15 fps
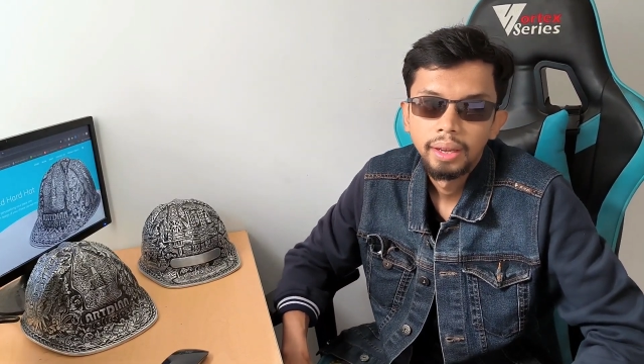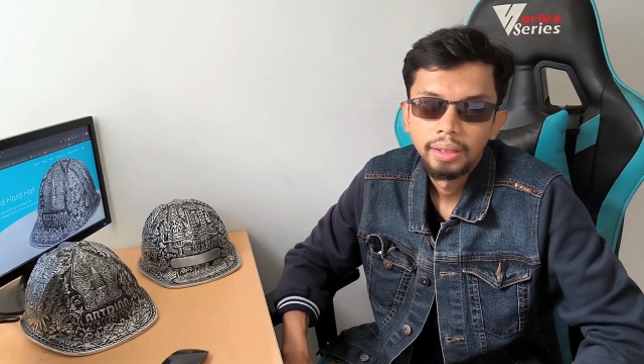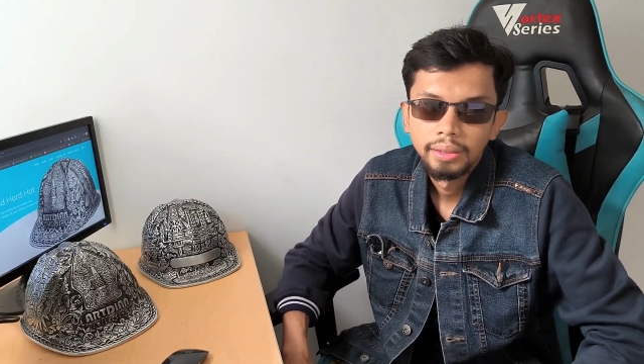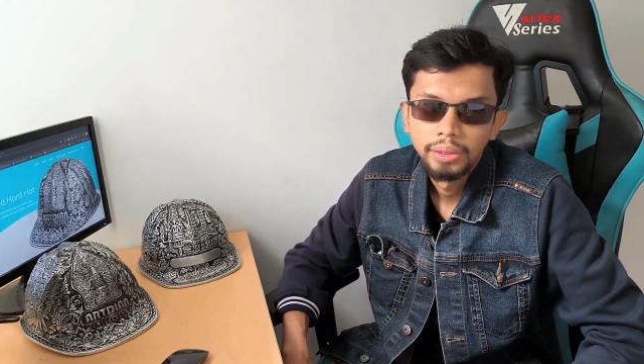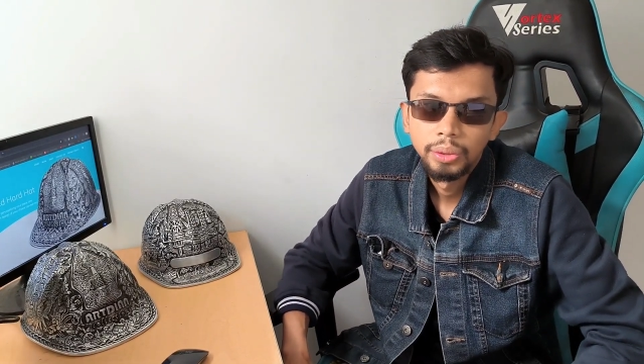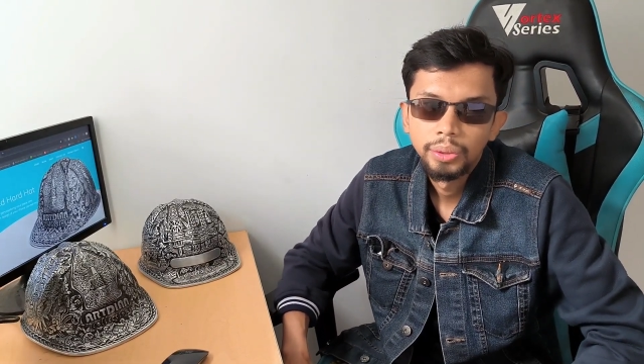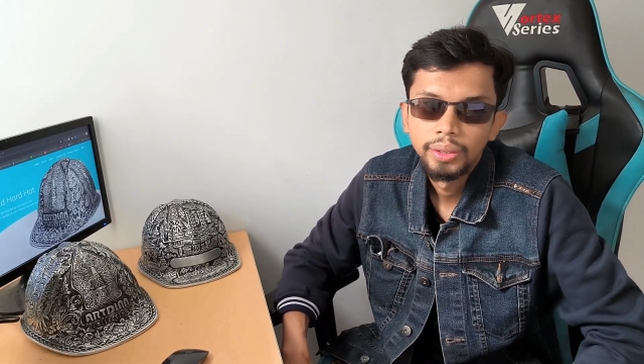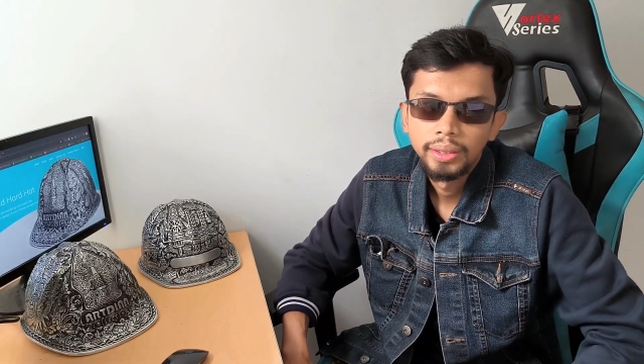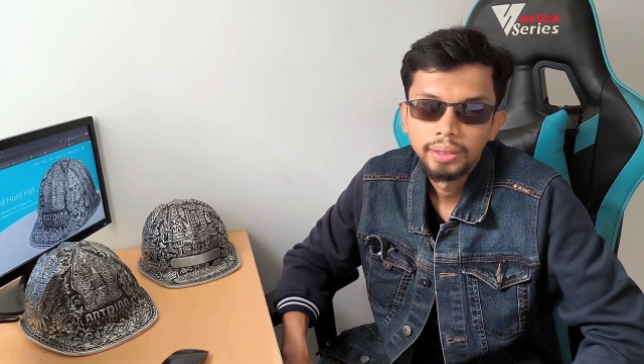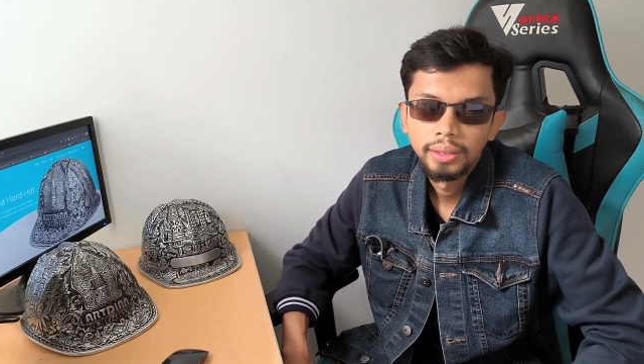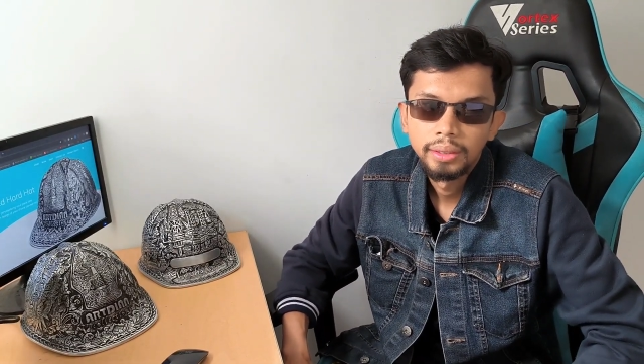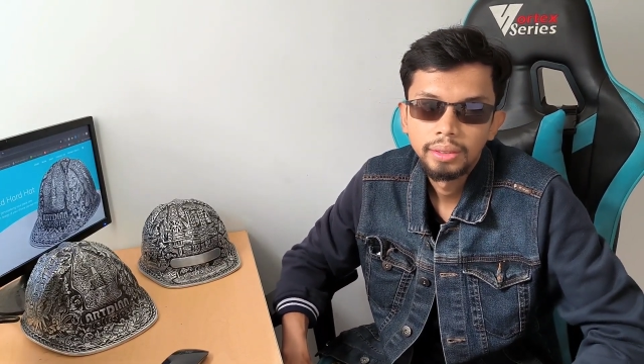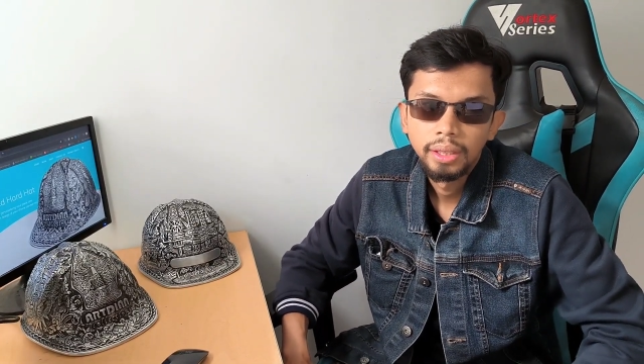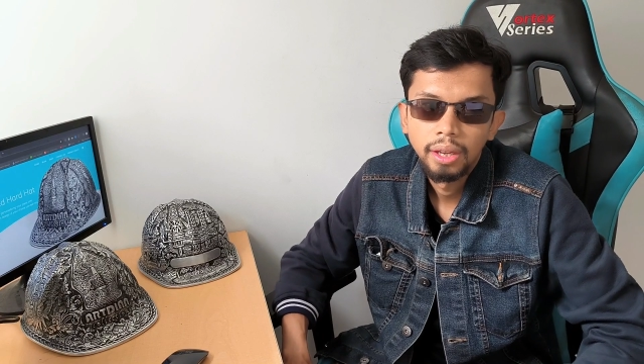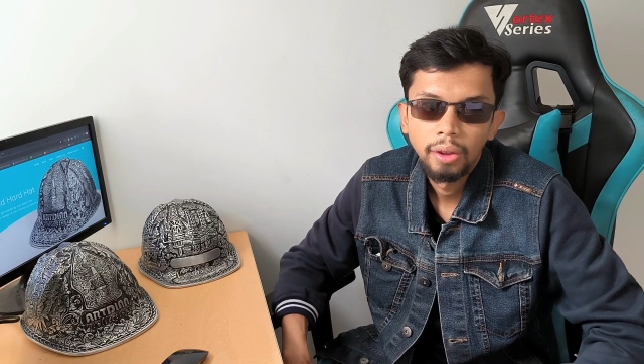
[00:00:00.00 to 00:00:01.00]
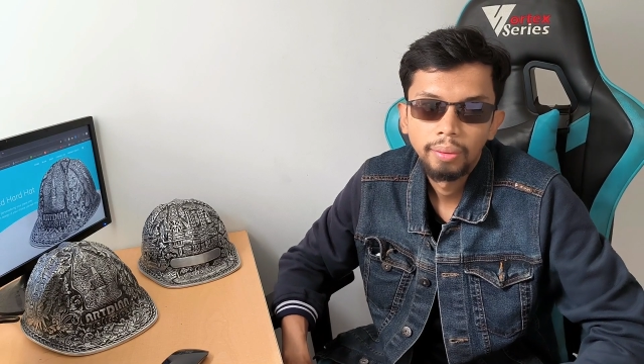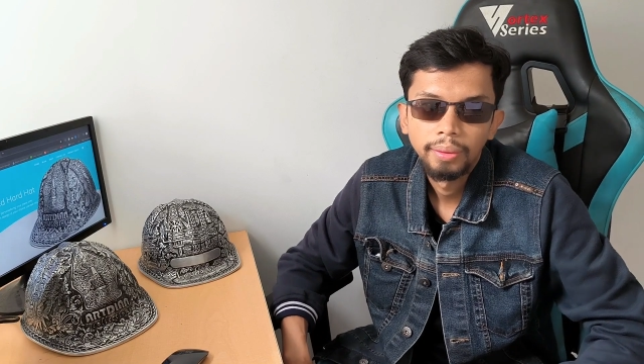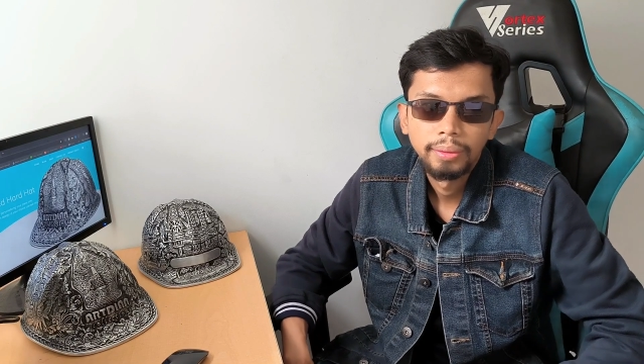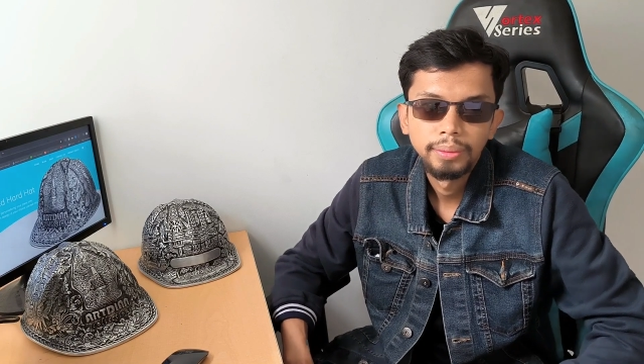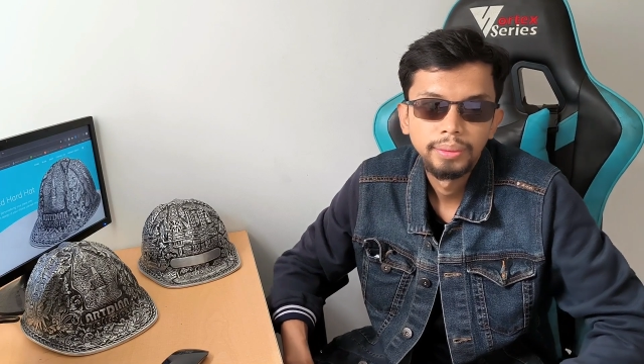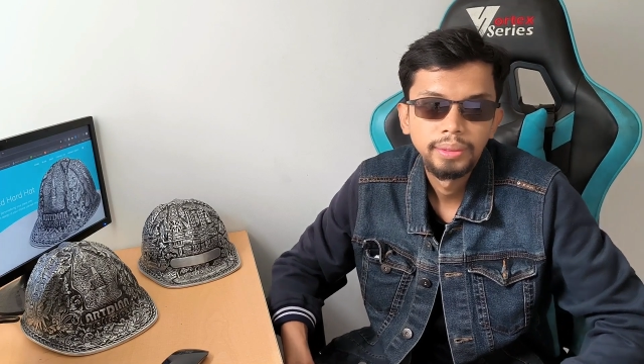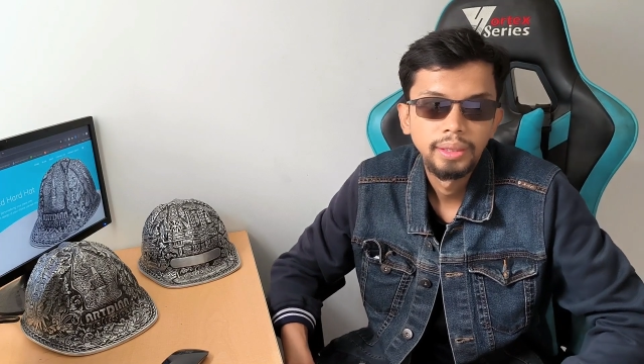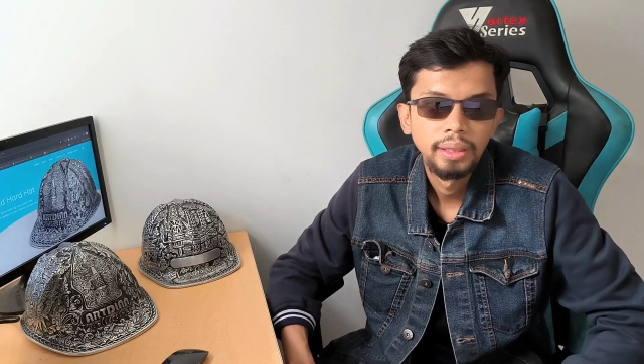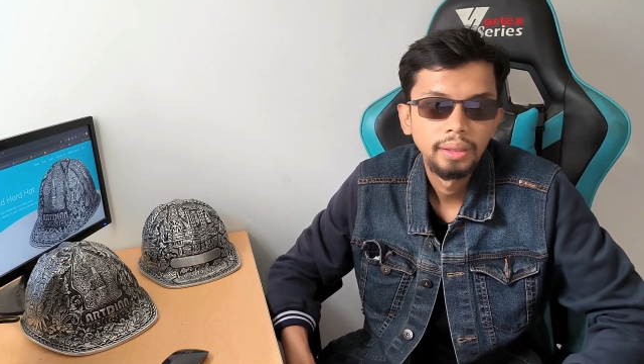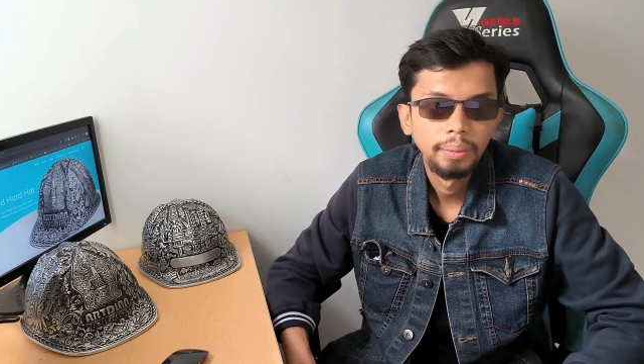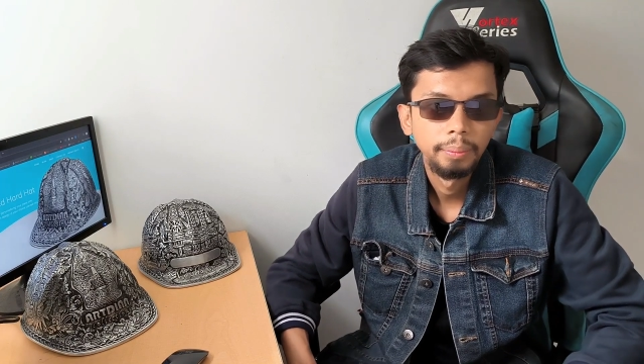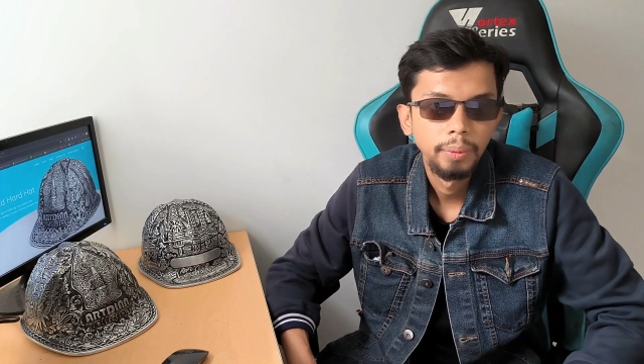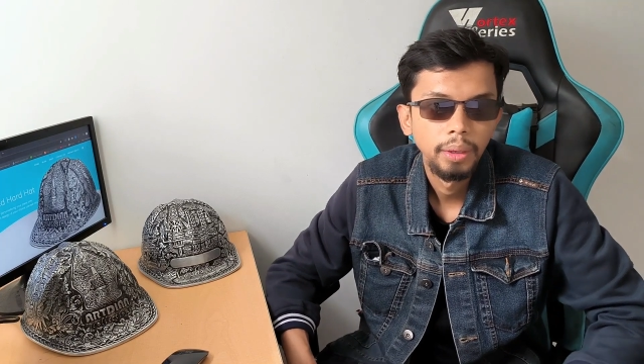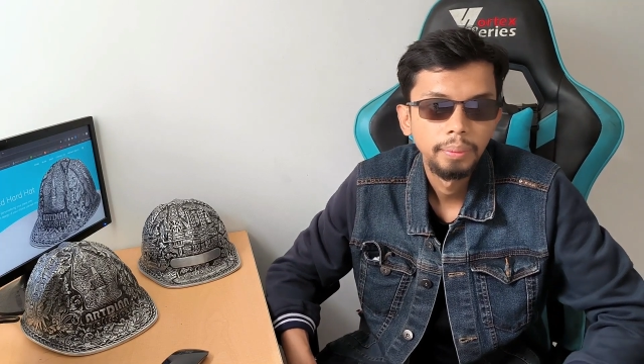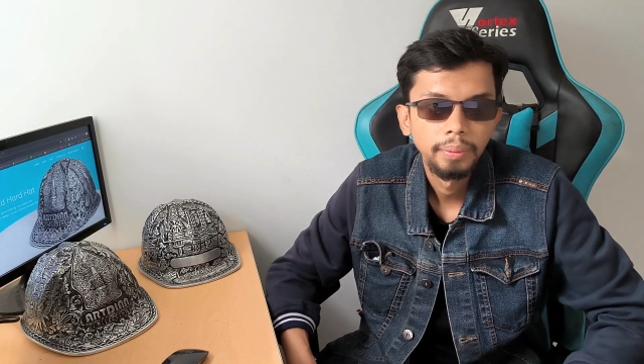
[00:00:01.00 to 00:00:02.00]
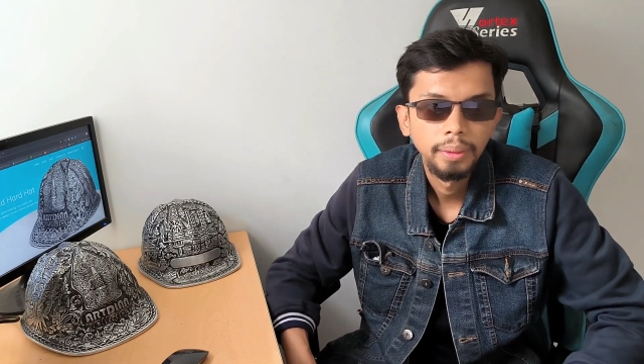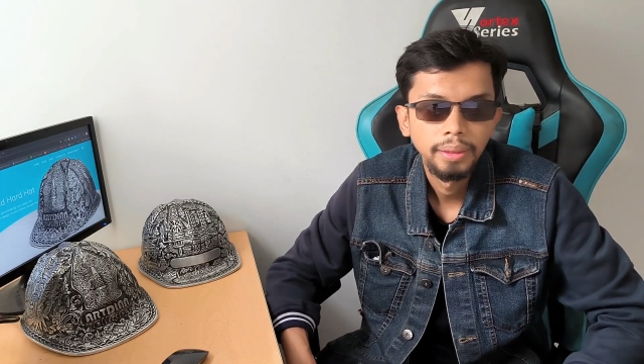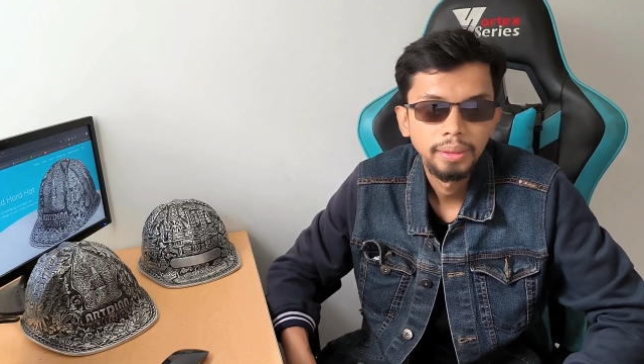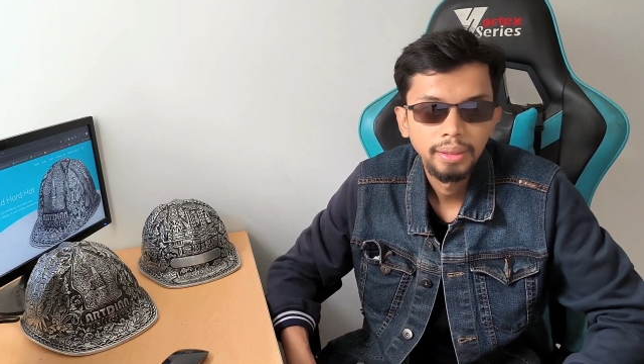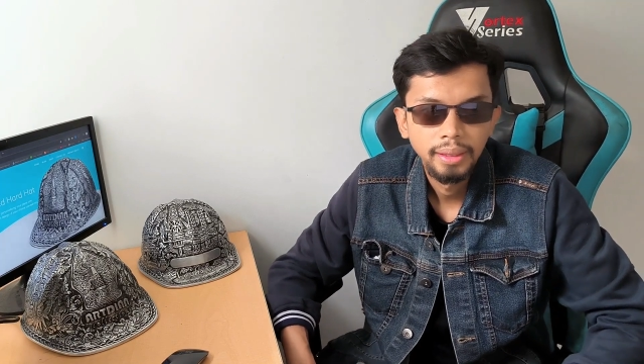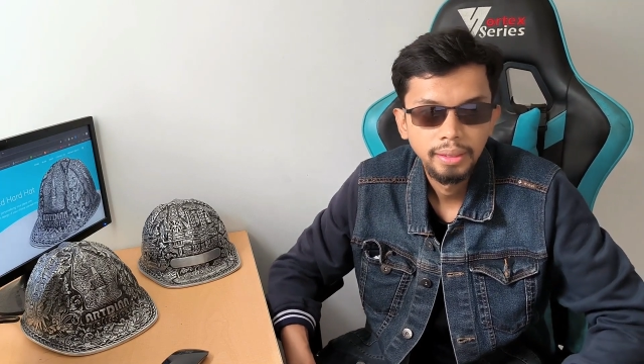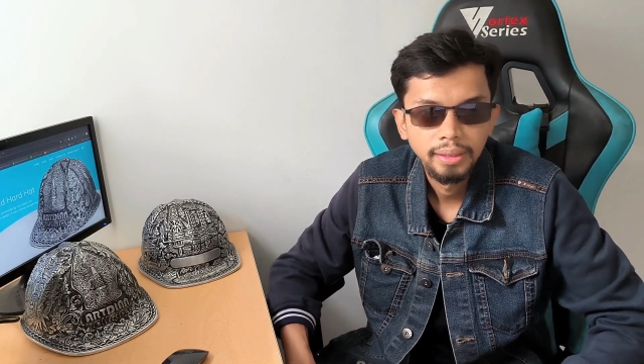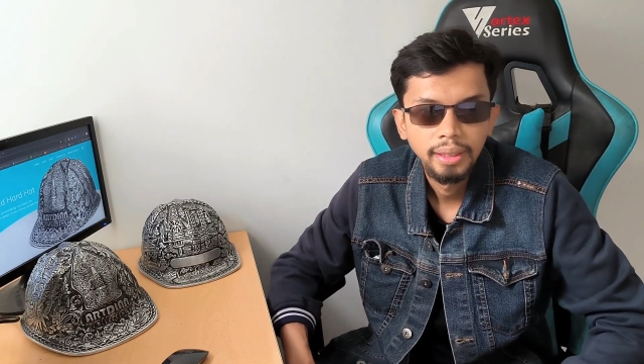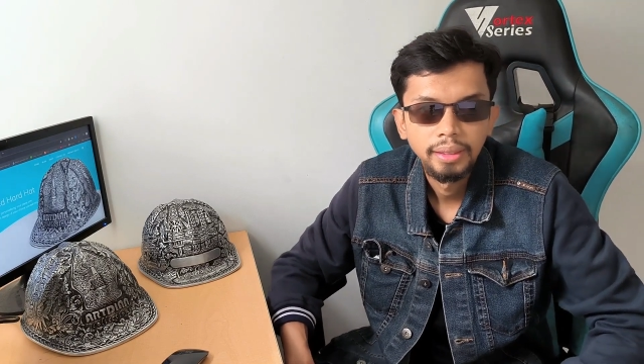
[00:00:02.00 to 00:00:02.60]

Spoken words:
ensuring you can confidently perform this